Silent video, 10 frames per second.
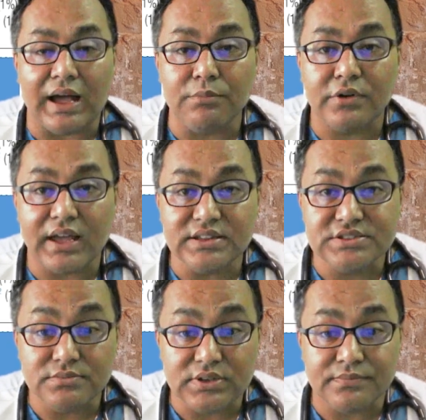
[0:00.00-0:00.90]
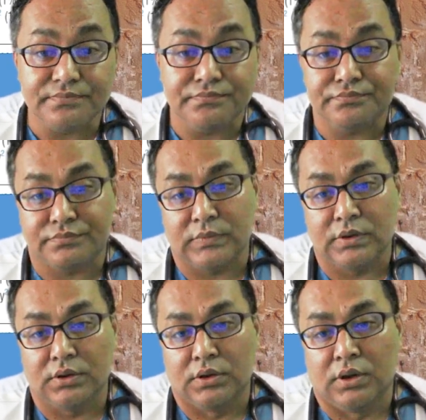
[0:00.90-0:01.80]
hypocalcemia,
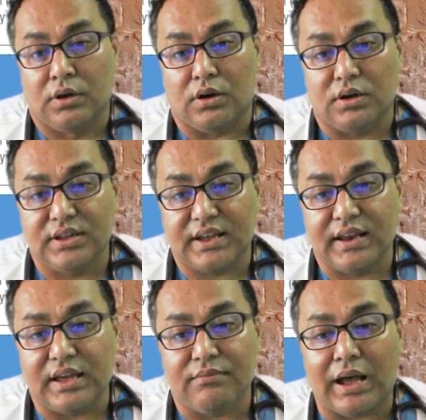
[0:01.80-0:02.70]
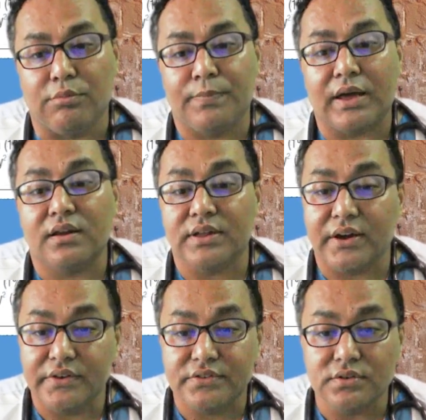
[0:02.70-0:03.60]
or they can have
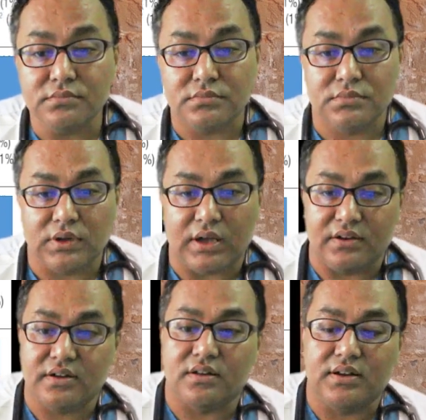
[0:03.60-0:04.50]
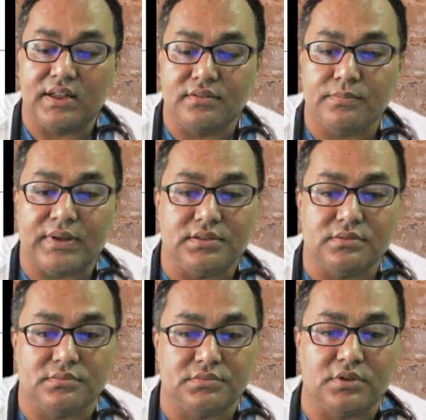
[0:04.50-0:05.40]
hypoparathyroidism and recurrent
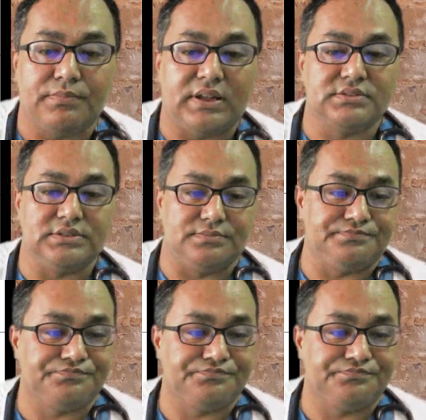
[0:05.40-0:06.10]
larinopalsy.